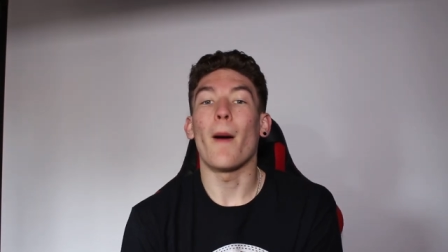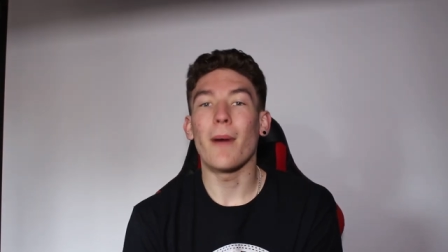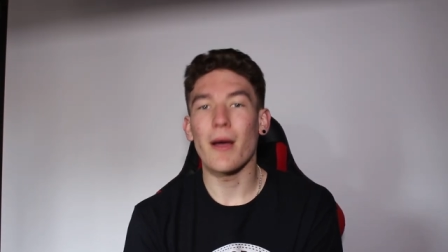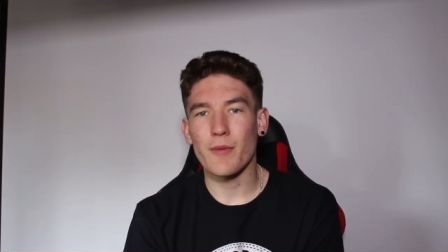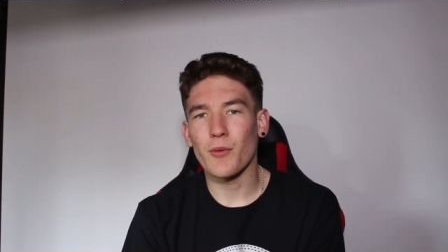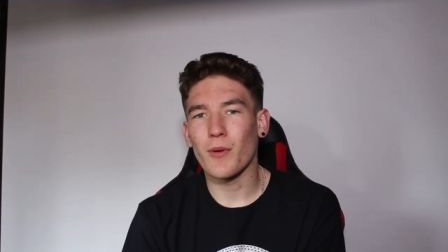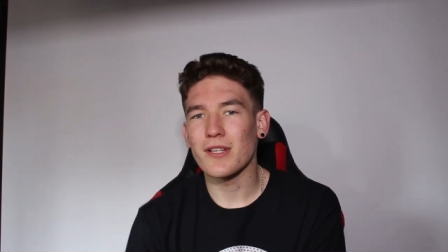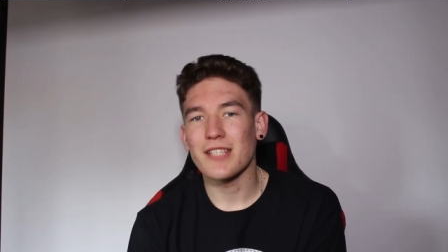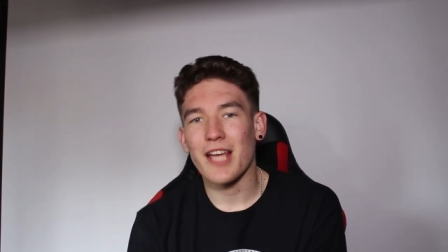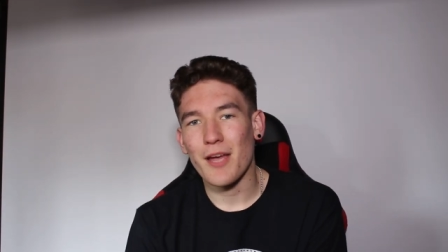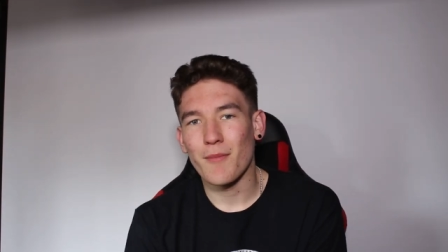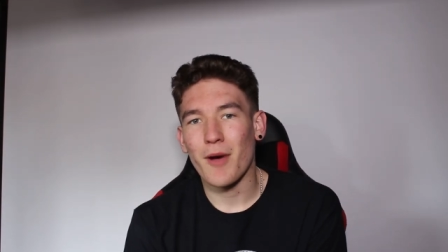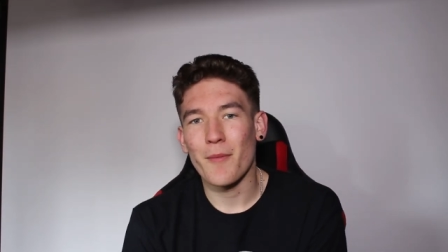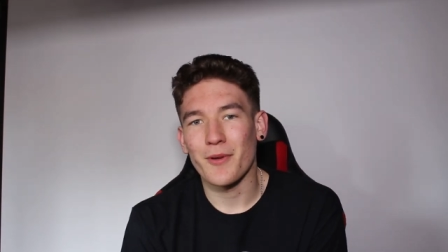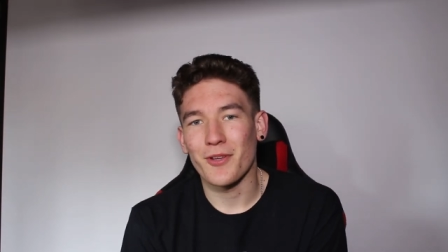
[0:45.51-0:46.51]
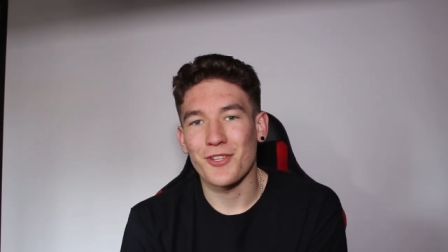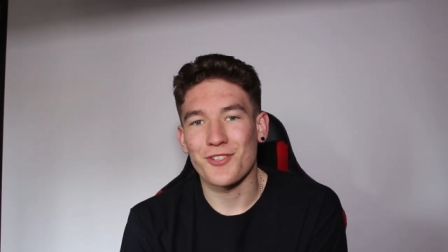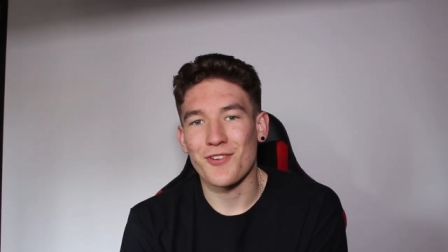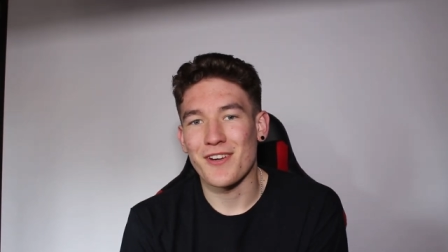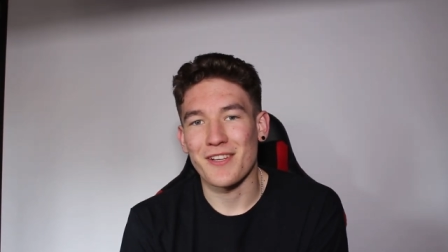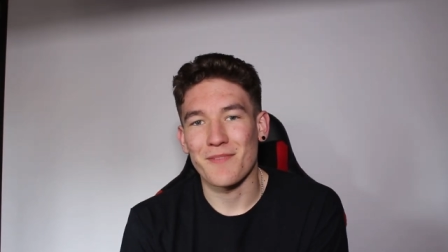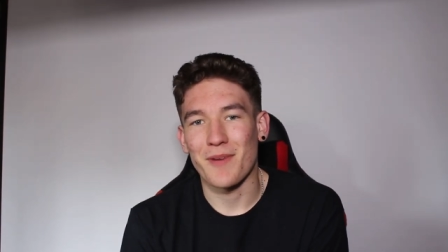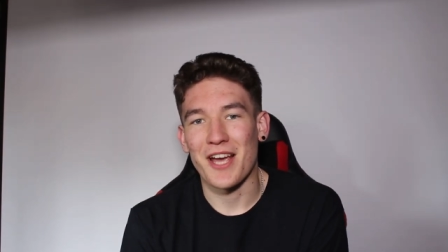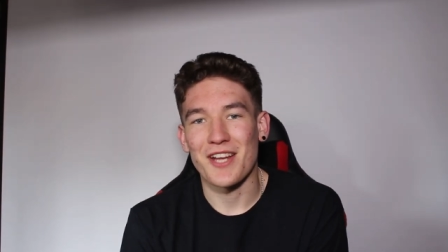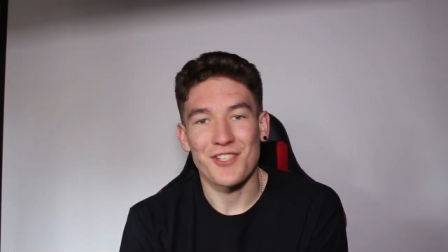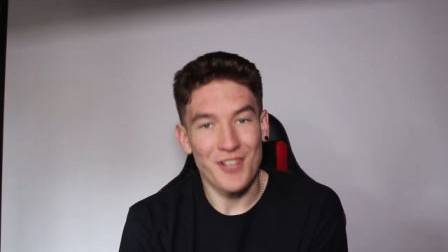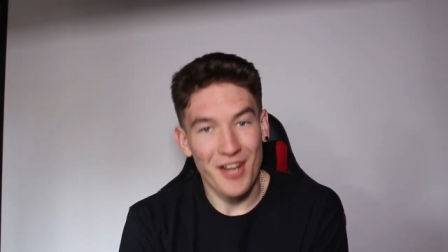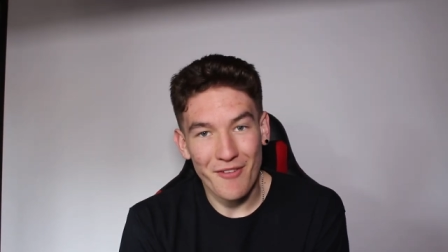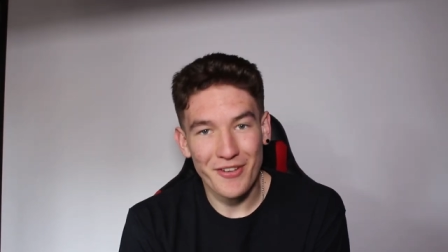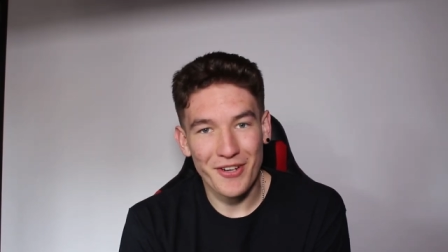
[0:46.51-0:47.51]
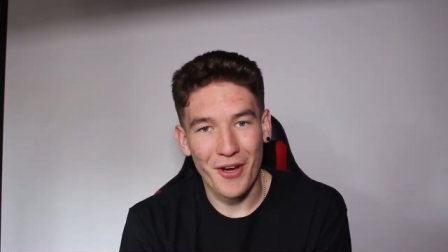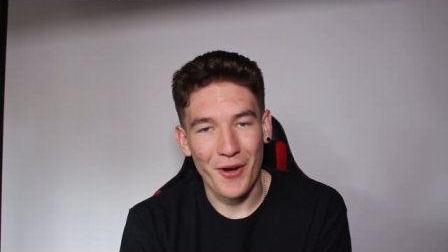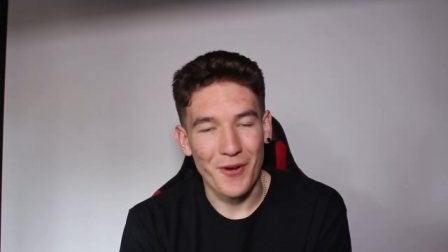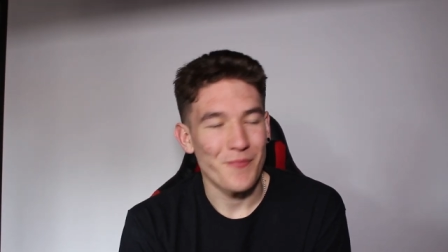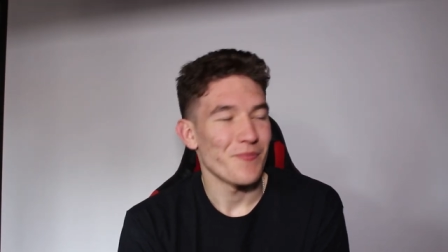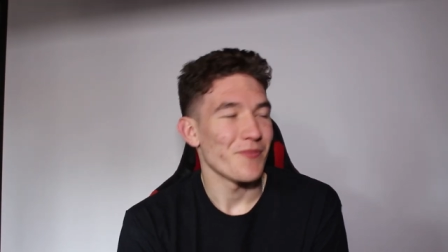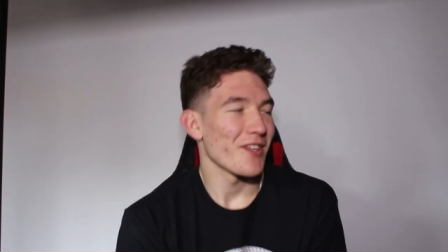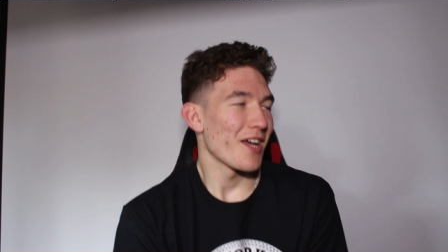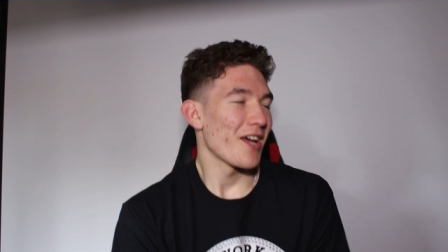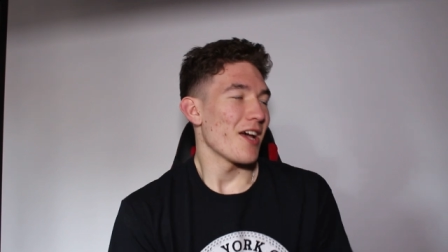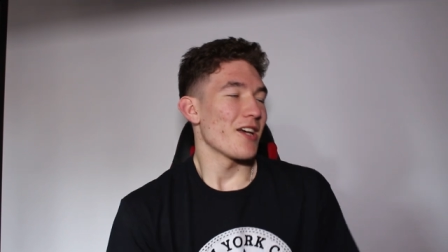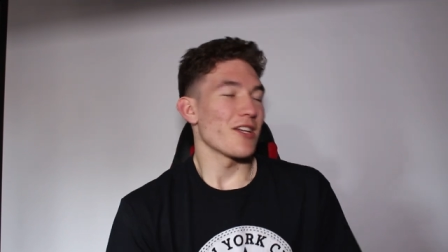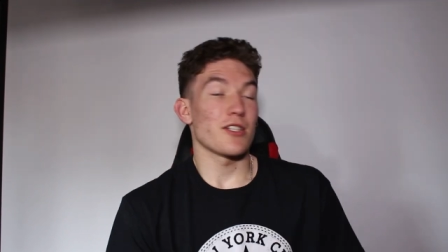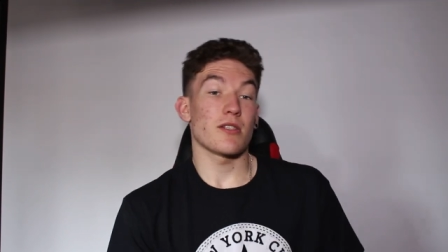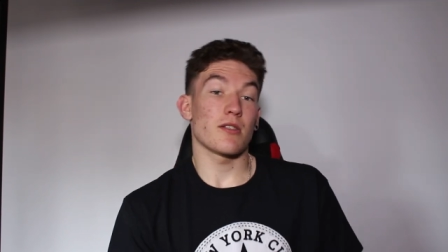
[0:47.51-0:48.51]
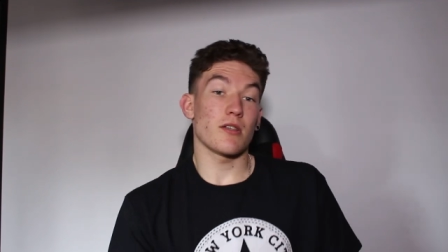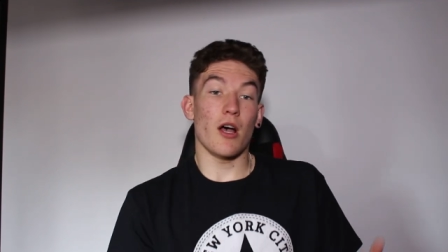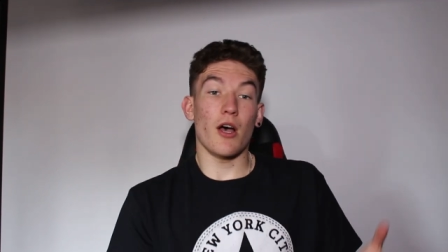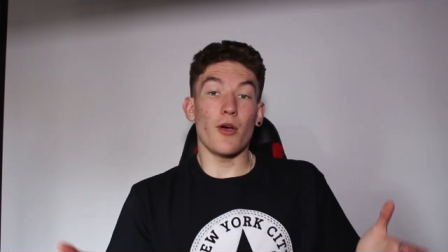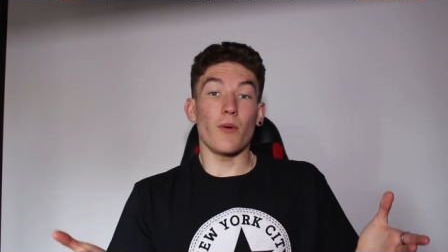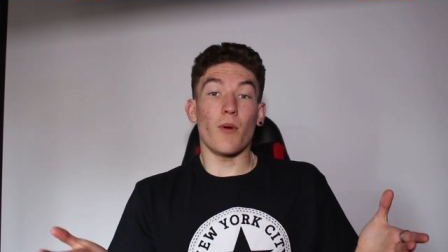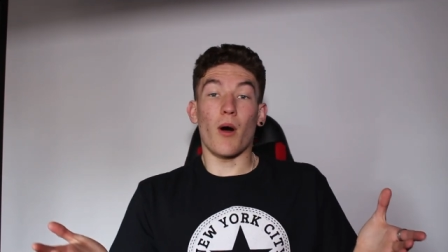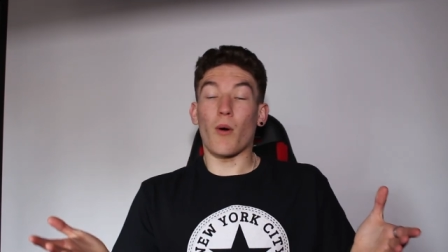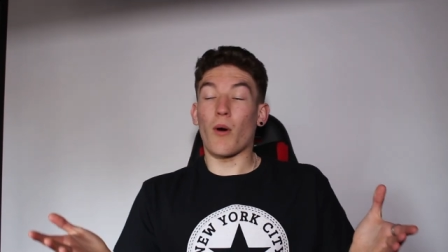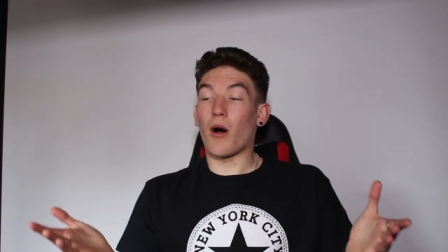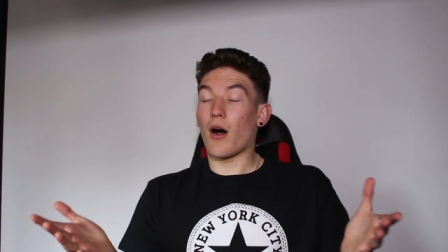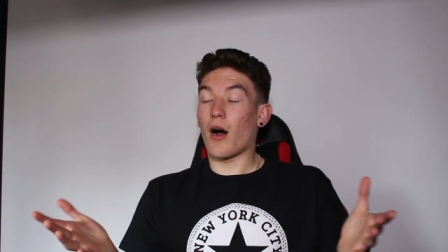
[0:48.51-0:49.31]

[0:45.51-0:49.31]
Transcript: Maybe one day it might be on the trending page. You never know. So